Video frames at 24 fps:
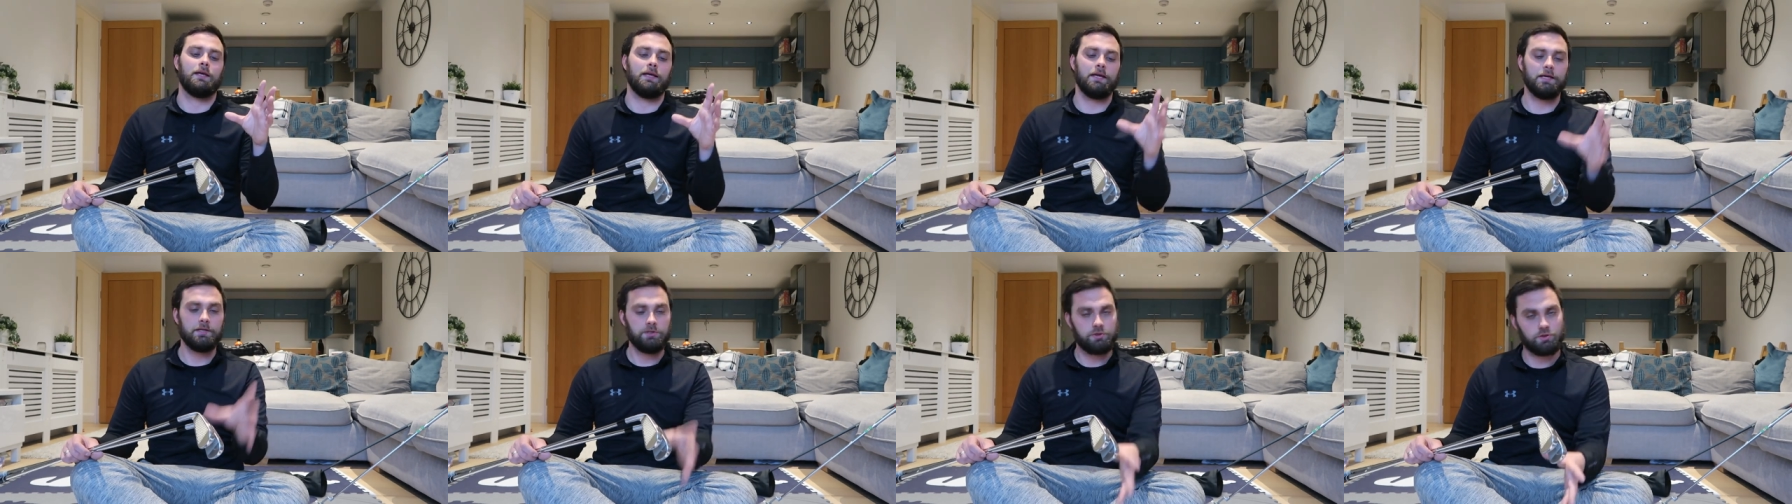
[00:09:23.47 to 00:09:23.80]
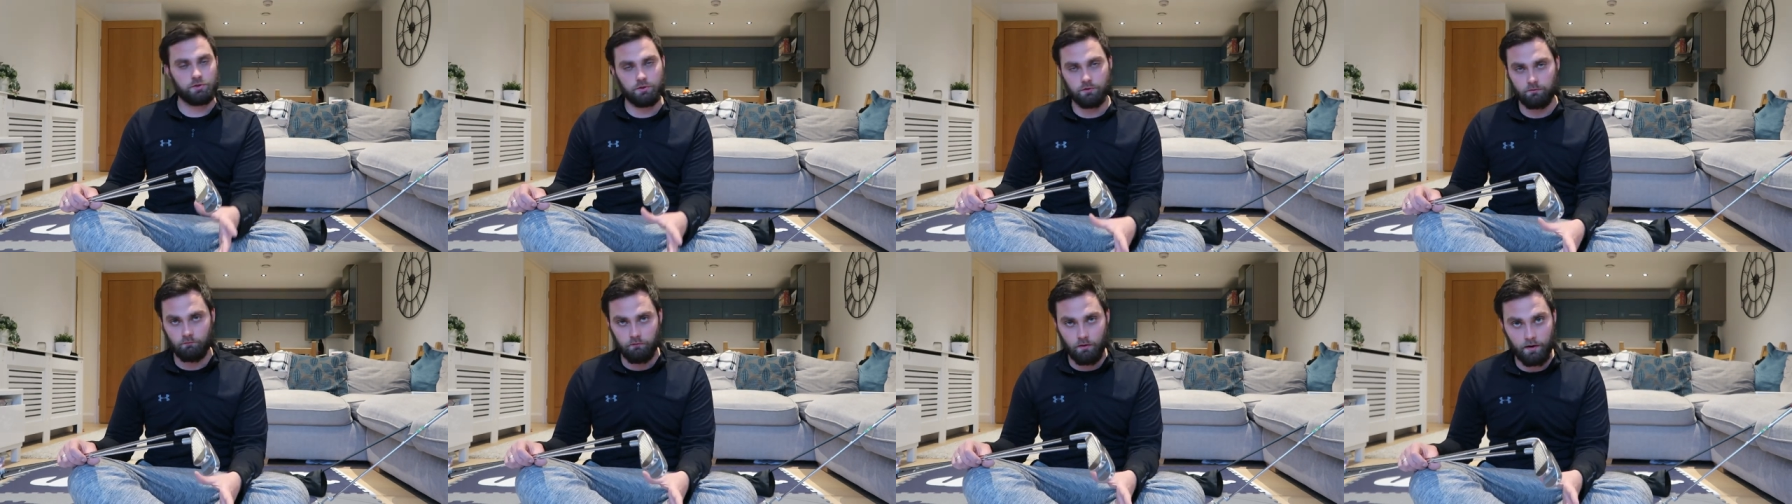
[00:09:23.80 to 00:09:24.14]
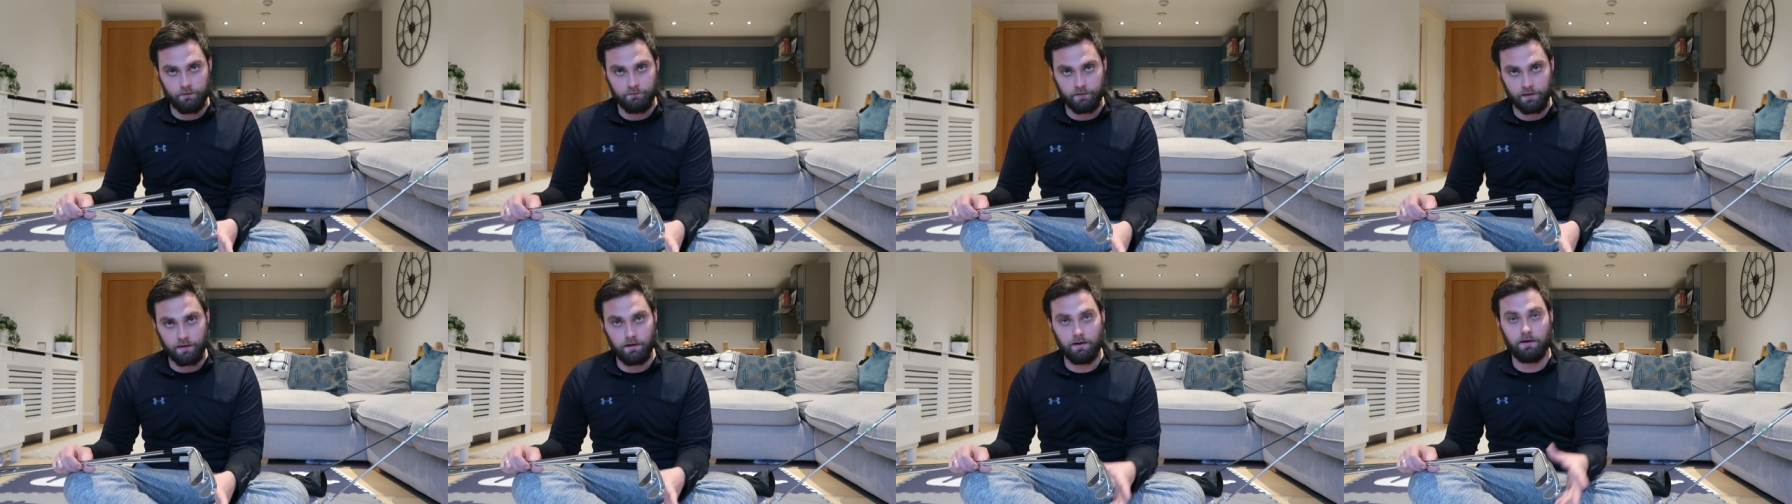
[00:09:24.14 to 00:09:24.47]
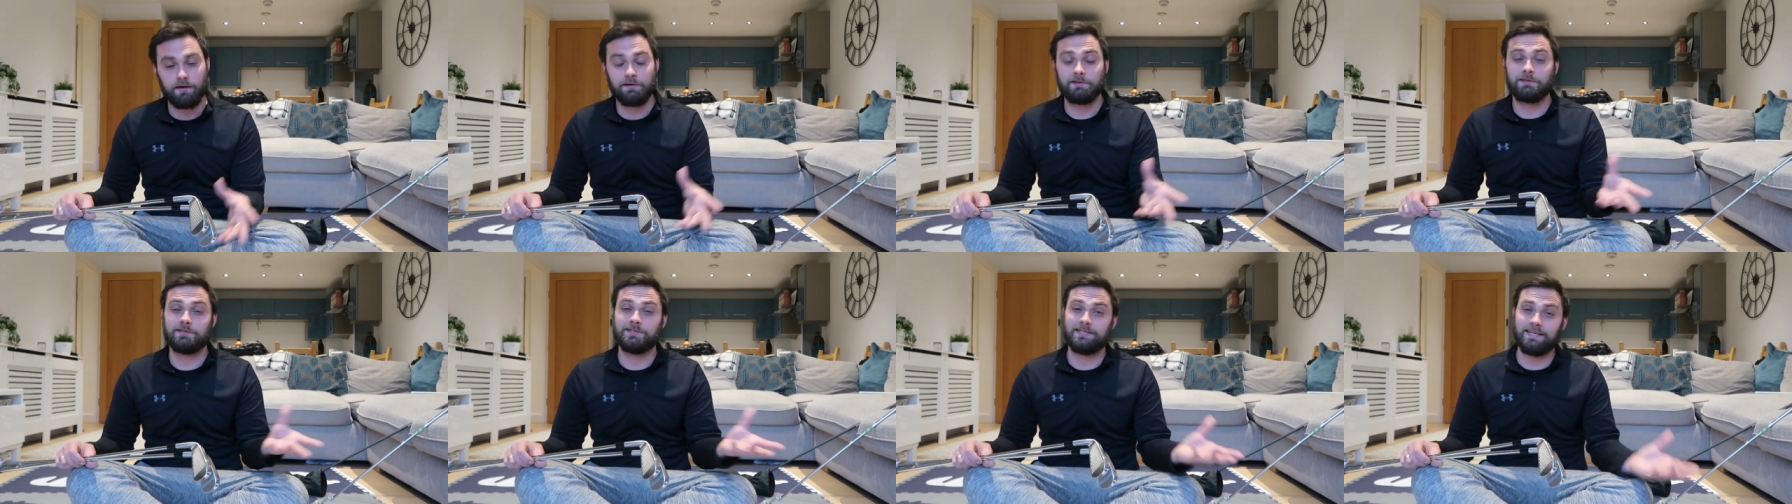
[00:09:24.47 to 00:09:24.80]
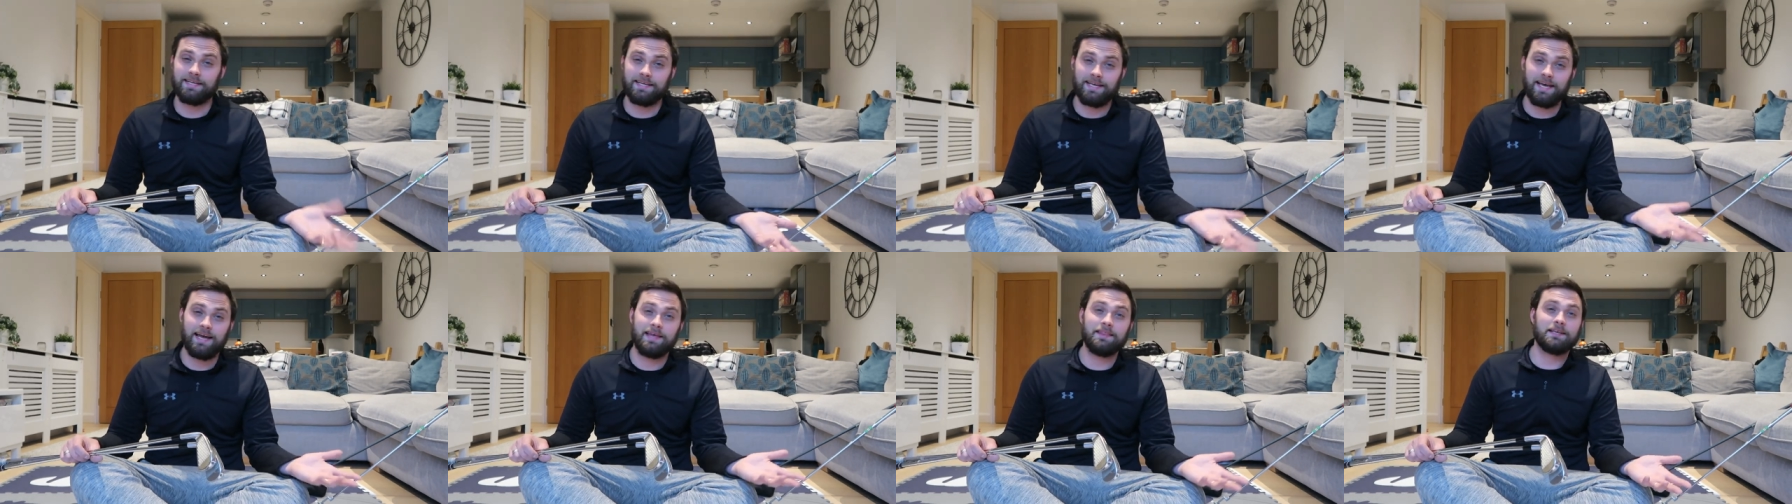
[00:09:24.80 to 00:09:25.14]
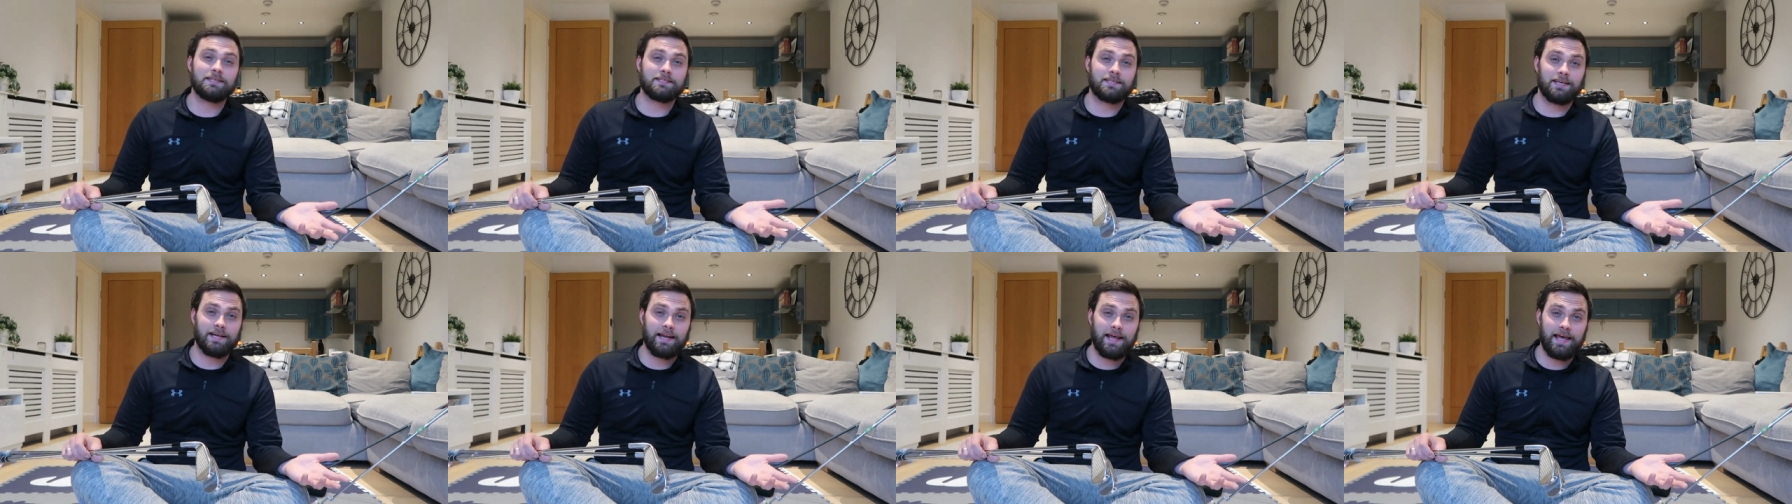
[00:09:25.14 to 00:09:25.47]
into your driving iron, because again,
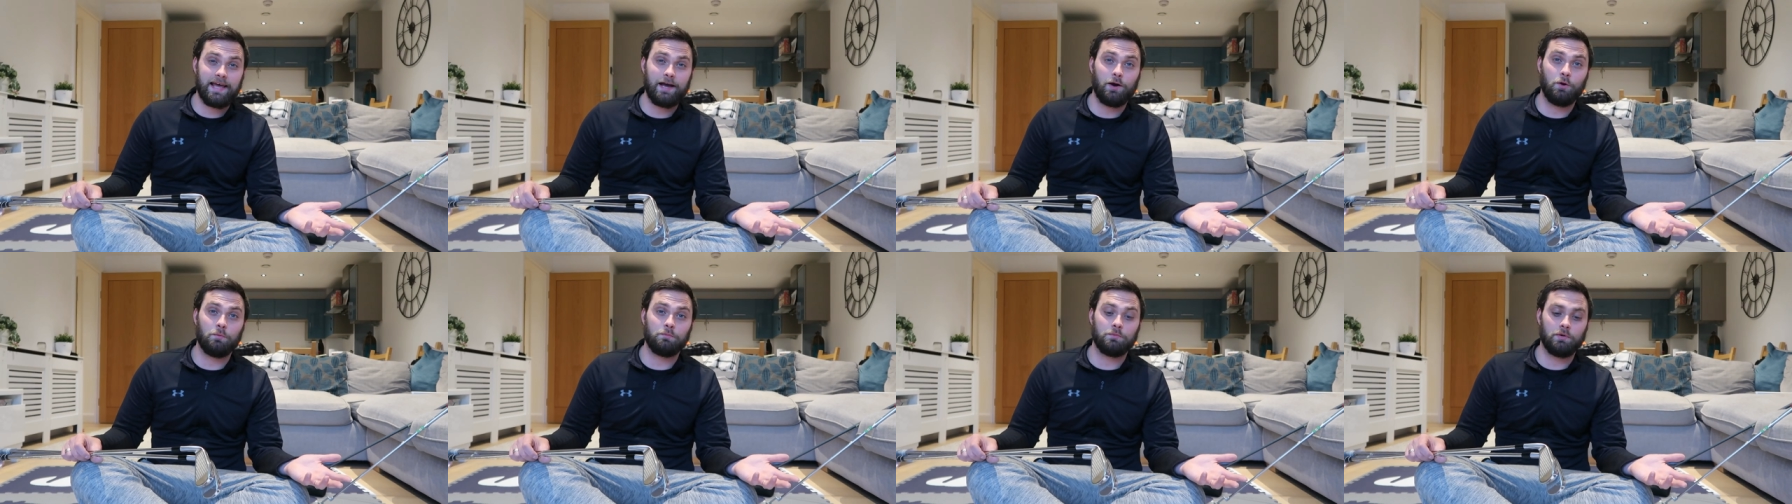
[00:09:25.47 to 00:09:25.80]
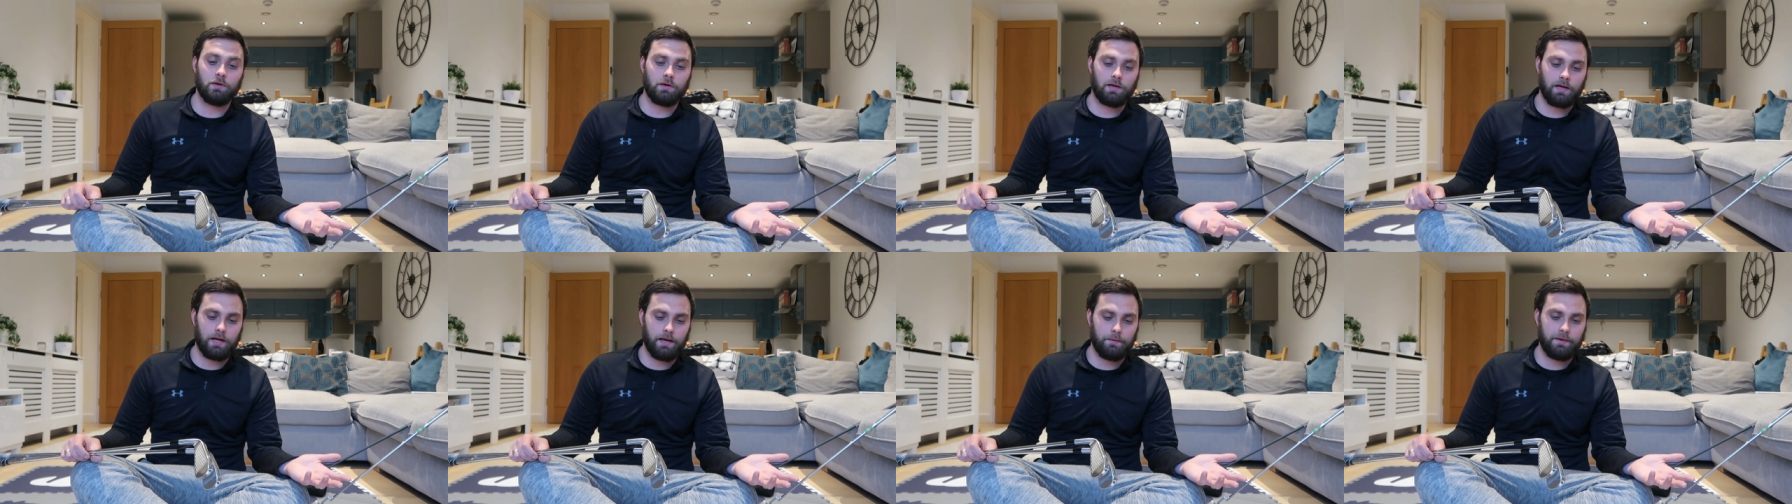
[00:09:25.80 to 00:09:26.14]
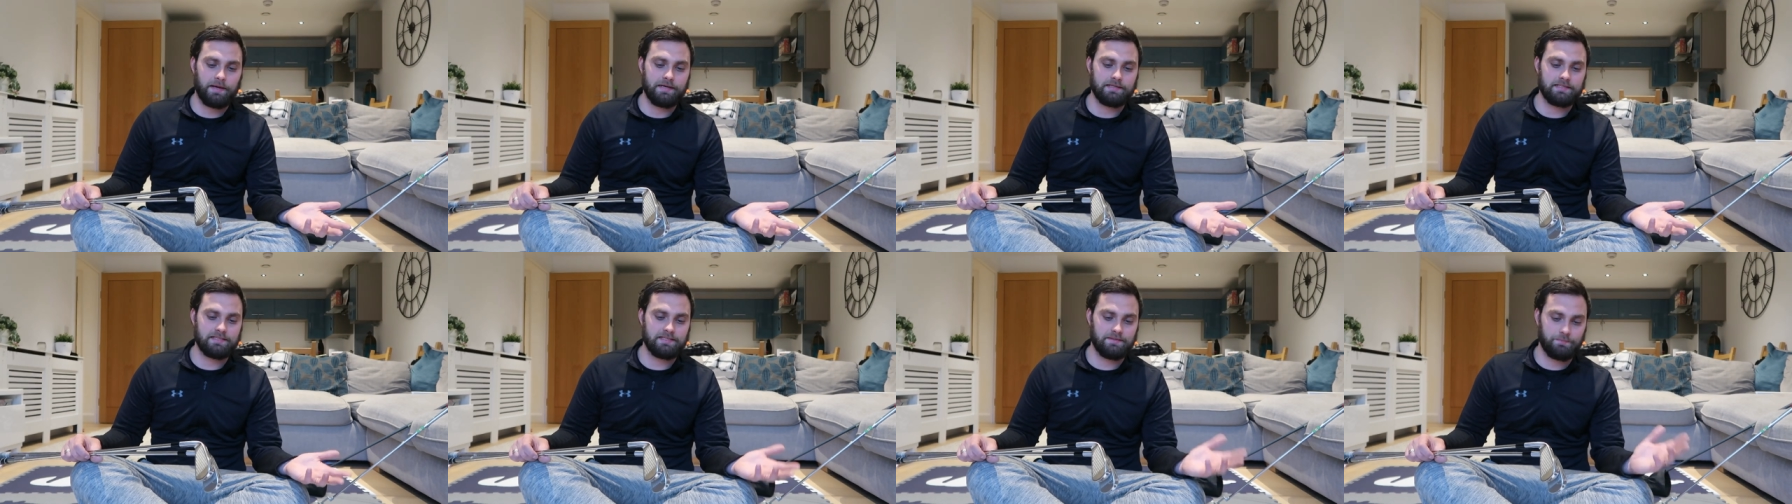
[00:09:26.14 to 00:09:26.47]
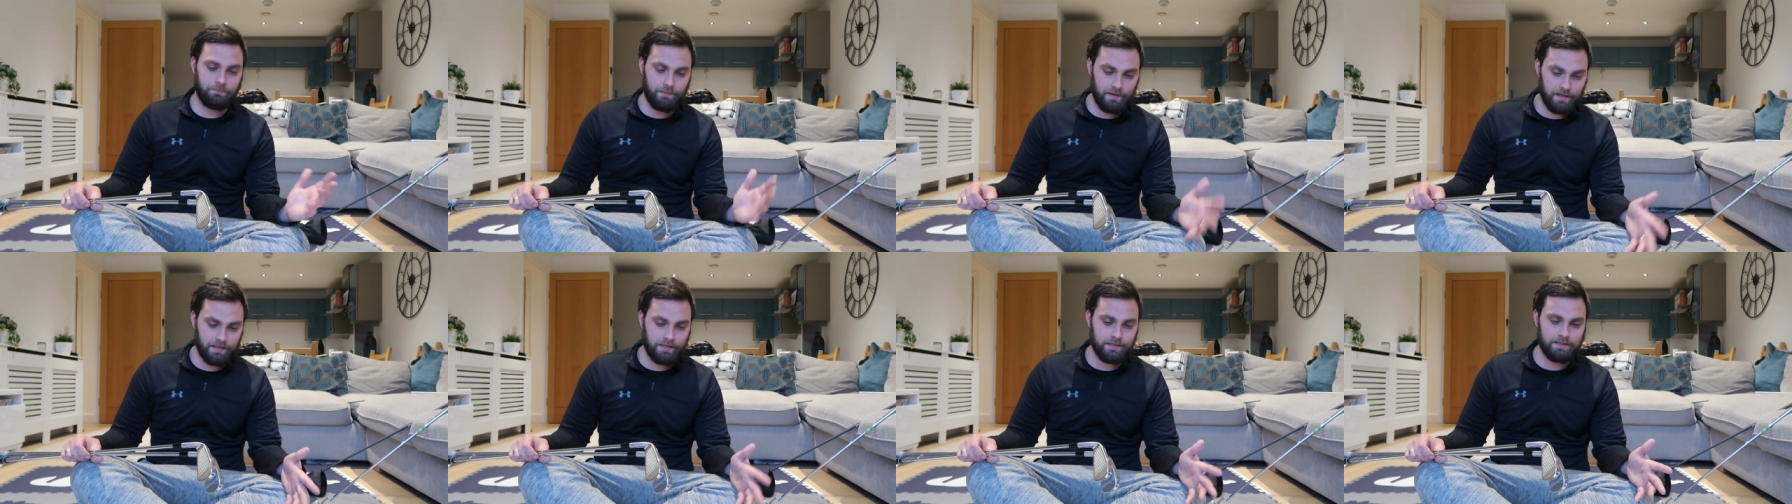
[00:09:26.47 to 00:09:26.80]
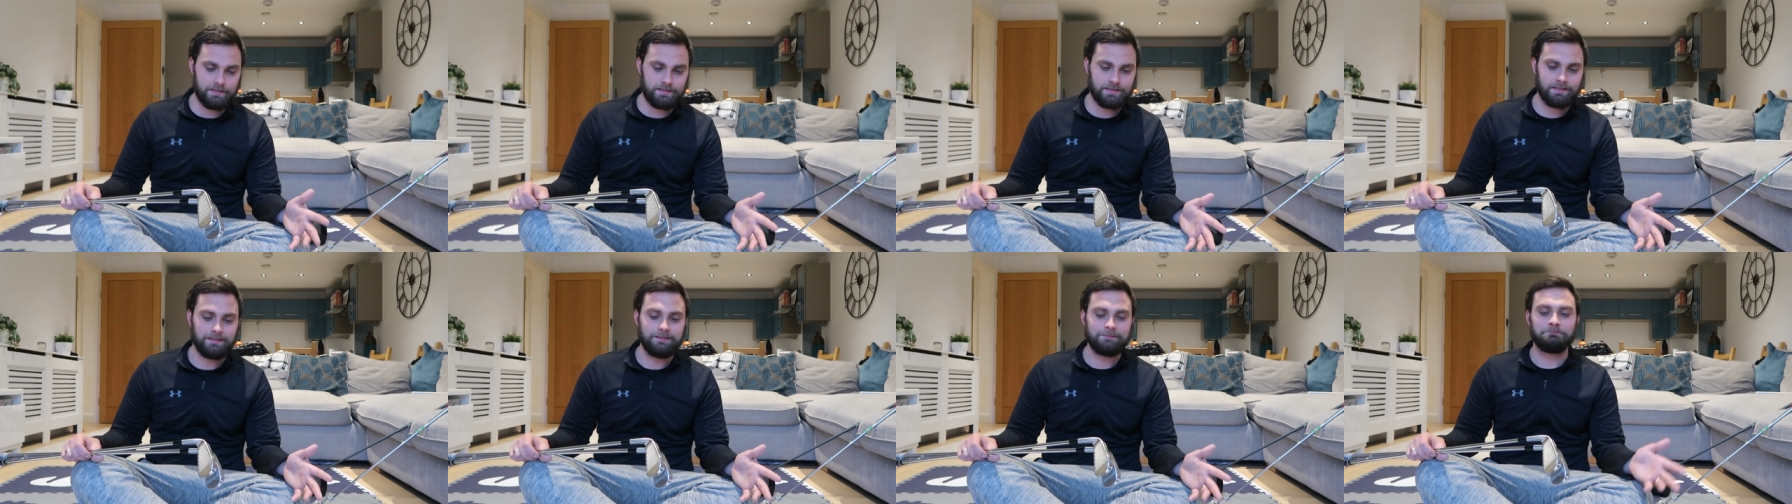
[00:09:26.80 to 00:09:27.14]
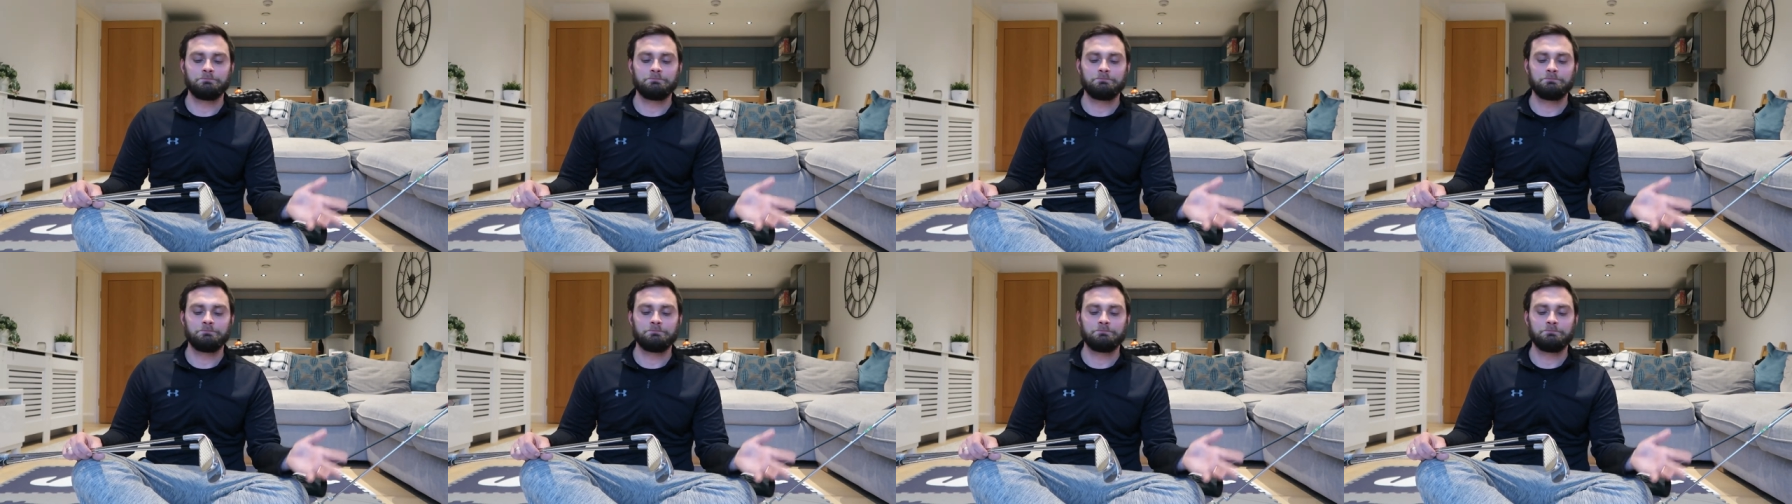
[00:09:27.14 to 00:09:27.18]
that's gonna help your club head speed.